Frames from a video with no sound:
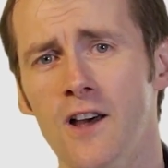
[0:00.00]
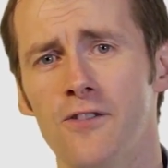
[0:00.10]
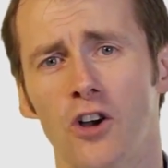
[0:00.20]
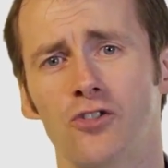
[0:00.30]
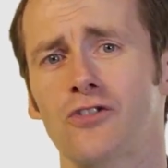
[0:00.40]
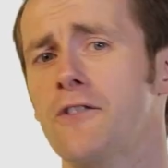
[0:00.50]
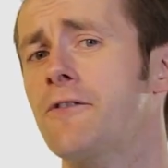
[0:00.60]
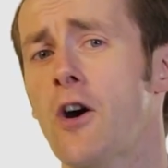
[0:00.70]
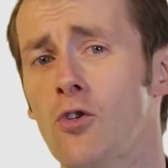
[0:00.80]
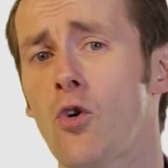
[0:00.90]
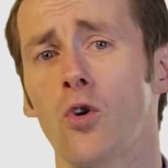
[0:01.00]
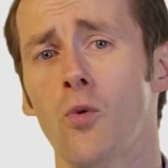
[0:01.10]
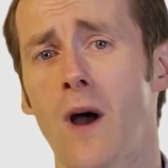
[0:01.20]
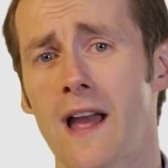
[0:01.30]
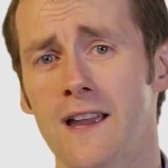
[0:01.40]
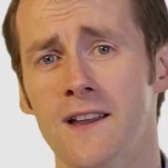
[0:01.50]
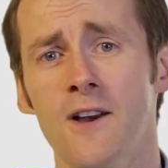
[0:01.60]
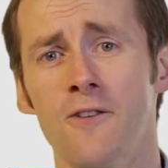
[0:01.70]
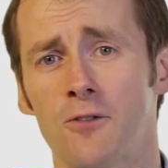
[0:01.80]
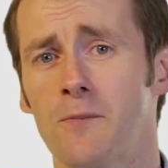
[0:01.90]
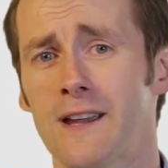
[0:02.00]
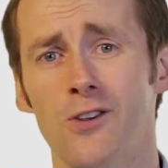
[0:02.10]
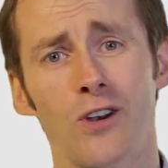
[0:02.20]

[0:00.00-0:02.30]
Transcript: that are just a phone call away from being